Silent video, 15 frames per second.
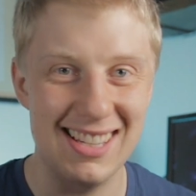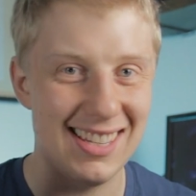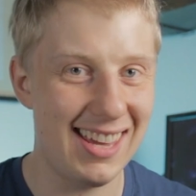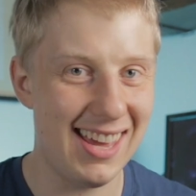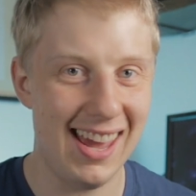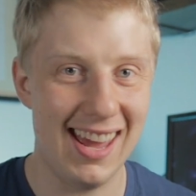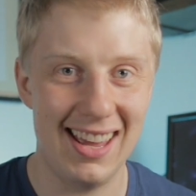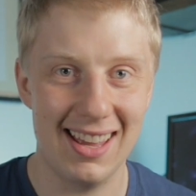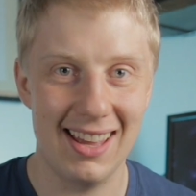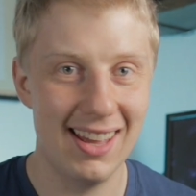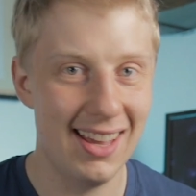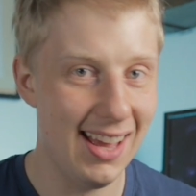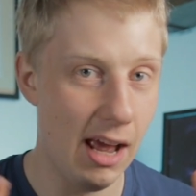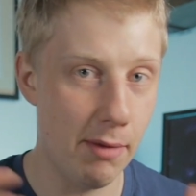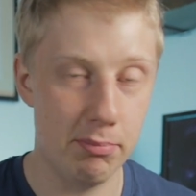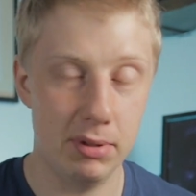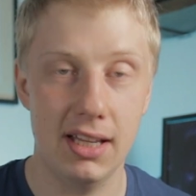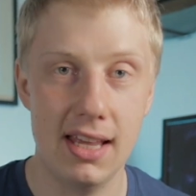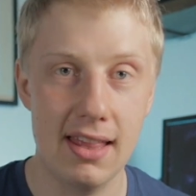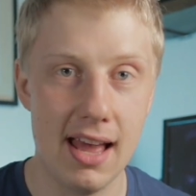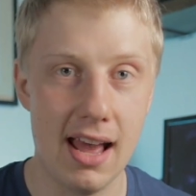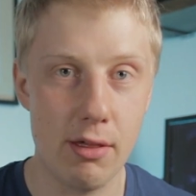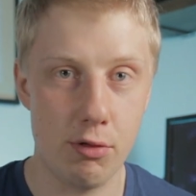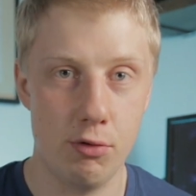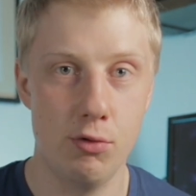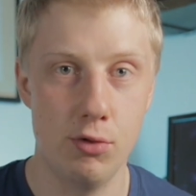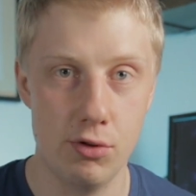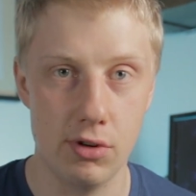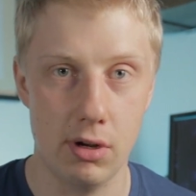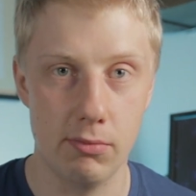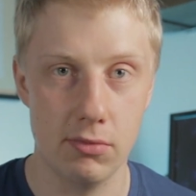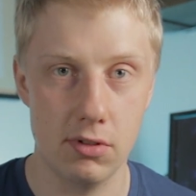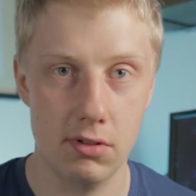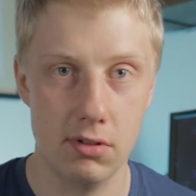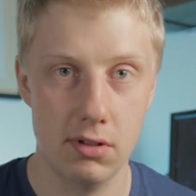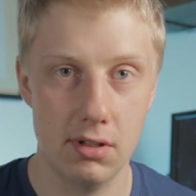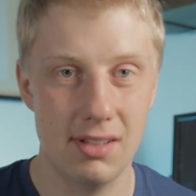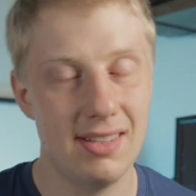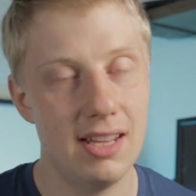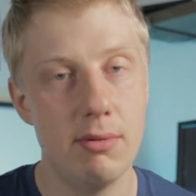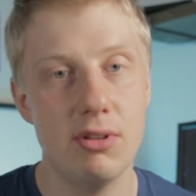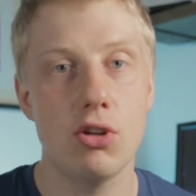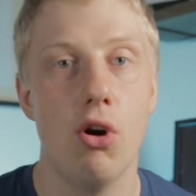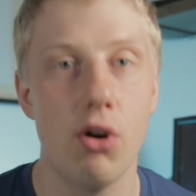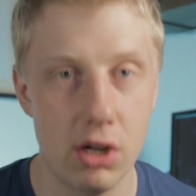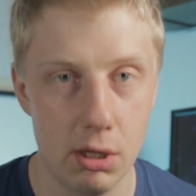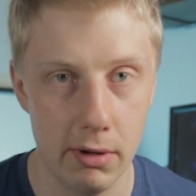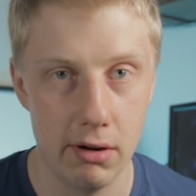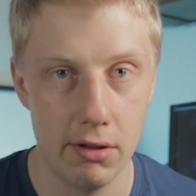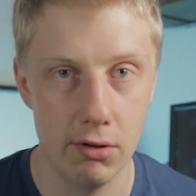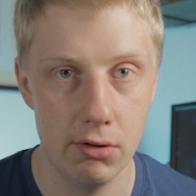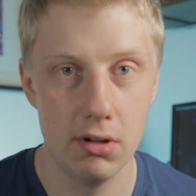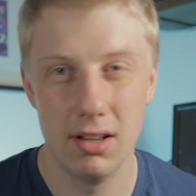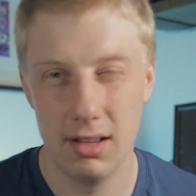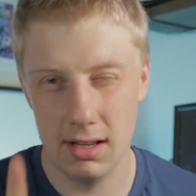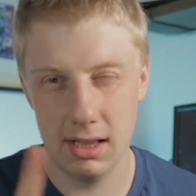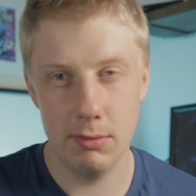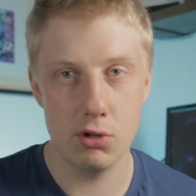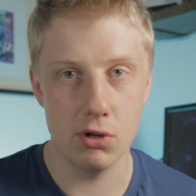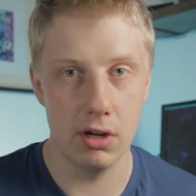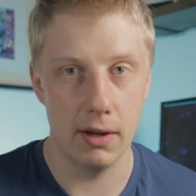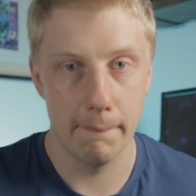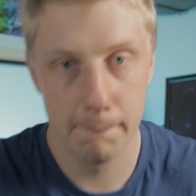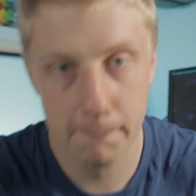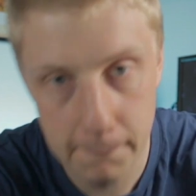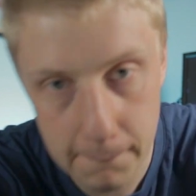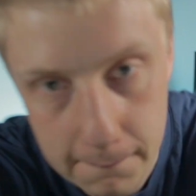is king, and play that through the drums. Instead of me talking about it though, let me show you.